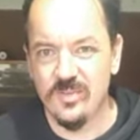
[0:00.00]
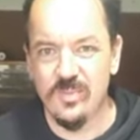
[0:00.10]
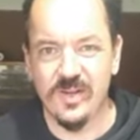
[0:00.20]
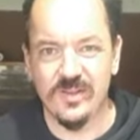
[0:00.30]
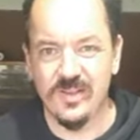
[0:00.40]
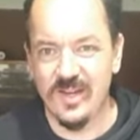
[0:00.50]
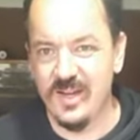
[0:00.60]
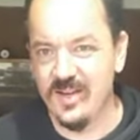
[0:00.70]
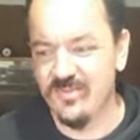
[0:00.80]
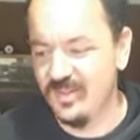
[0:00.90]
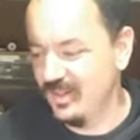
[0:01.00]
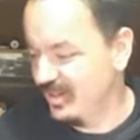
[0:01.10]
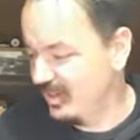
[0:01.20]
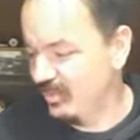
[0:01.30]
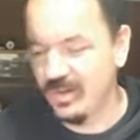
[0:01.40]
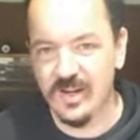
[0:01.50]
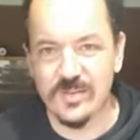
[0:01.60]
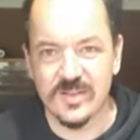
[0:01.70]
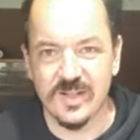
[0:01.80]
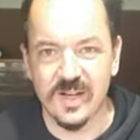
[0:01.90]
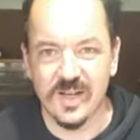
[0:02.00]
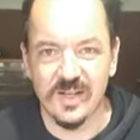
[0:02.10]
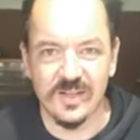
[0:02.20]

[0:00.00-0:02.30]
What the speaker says: but they are finicky when it comes to cleaning,